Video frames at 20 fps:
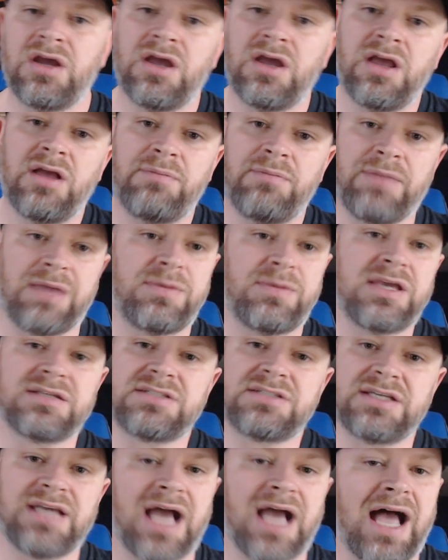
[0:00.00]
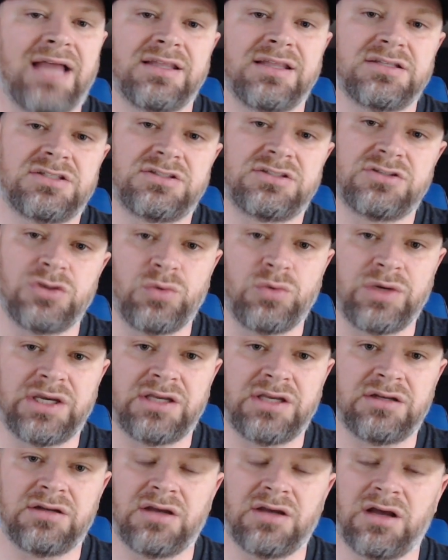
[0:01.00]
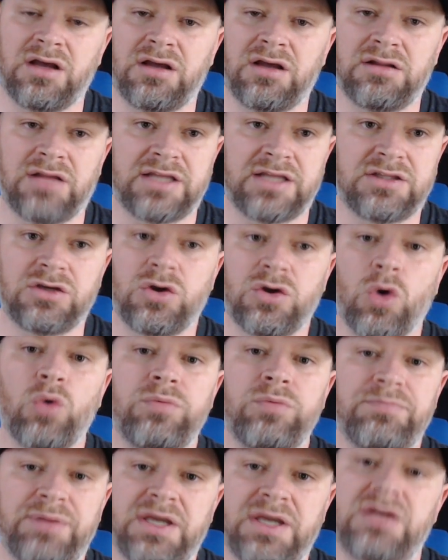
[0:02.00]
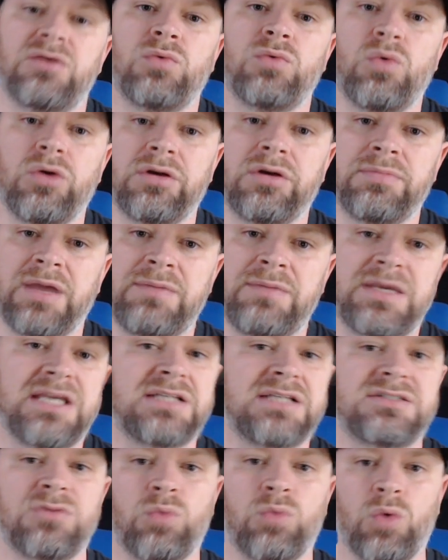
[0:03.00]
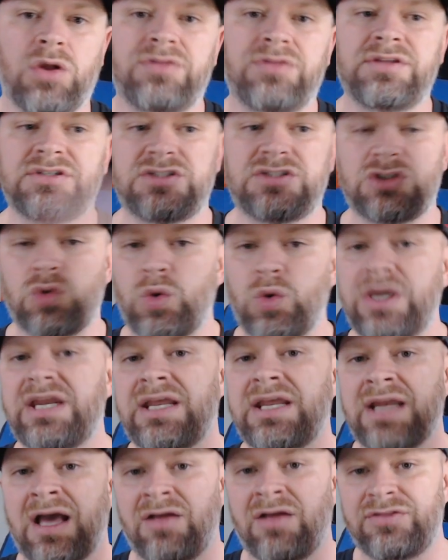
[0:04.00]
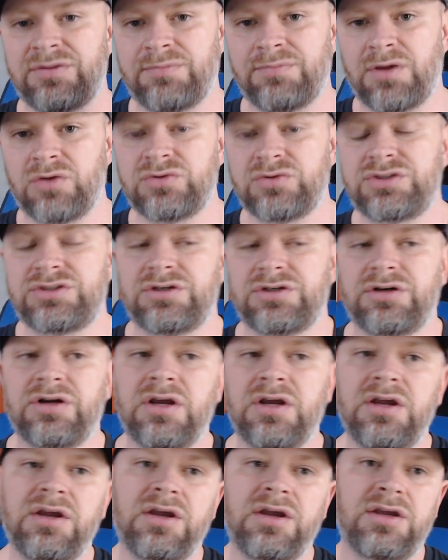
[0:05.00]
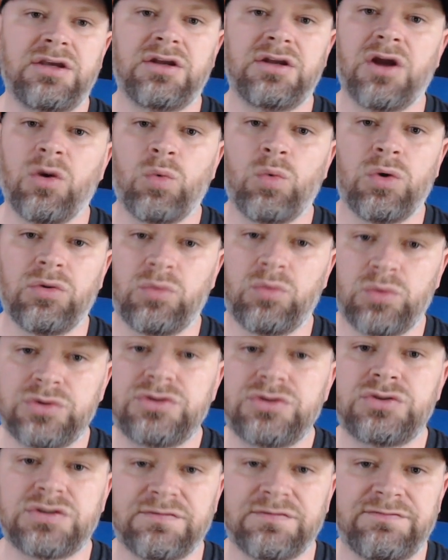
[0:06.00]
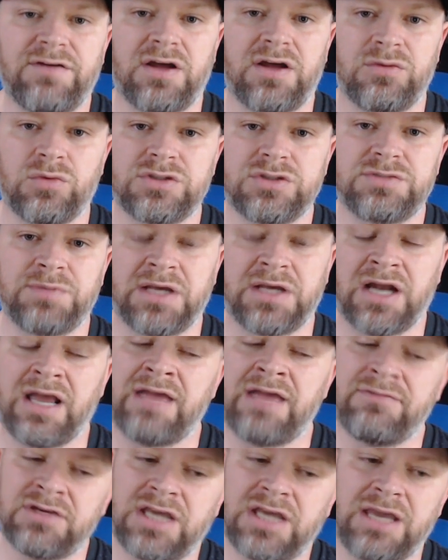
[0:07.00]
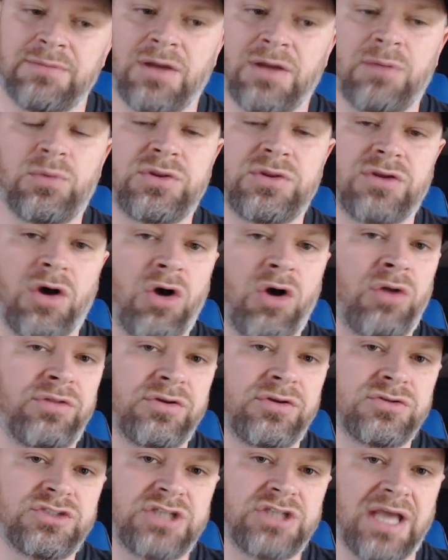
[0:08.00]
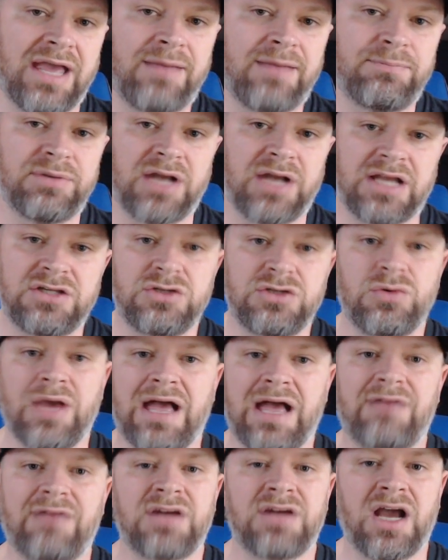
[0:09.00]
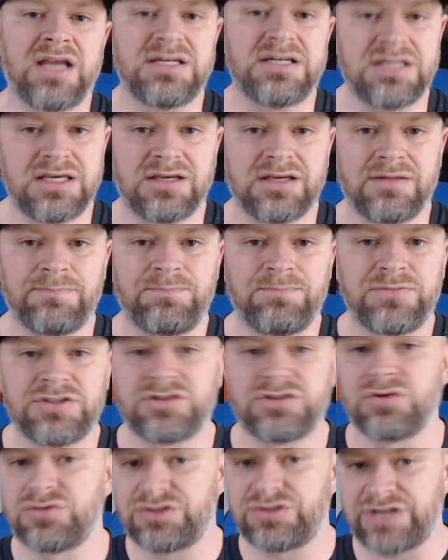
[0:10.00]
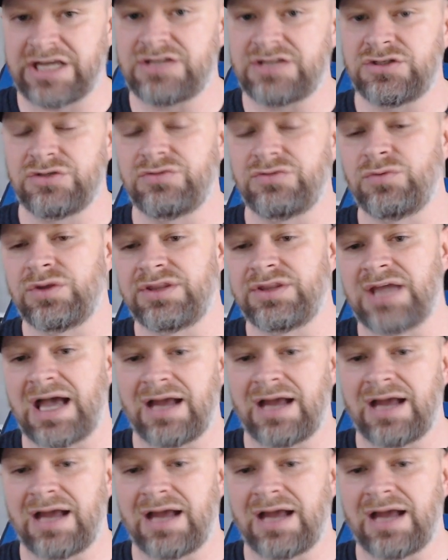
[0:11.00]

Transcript: Maybe it's a guy that's doing like the Golden Pin Award. Maybe he's the one that's tweeting out the most, or we'll do some fun ones, man. I haven't came up with all those yet, but I do have an idea, so stay tuned with that.